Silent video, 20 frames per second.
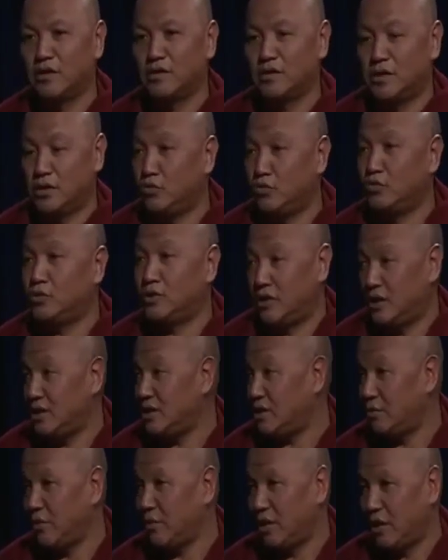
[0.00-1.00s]
Did you see
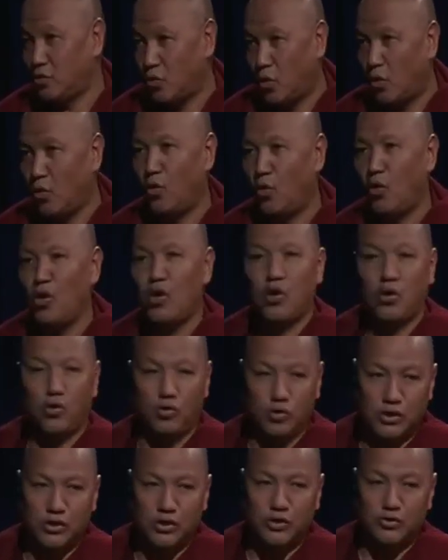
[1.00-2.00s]
something wrong, or
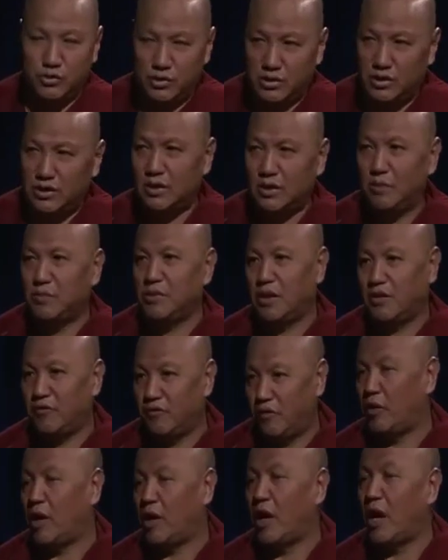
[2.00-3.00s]
did you see something
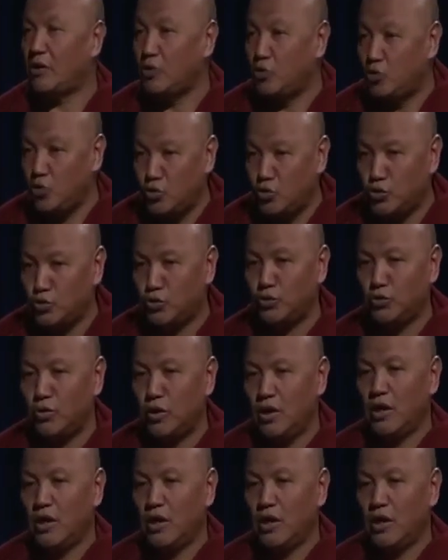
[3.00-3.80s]
very unusual,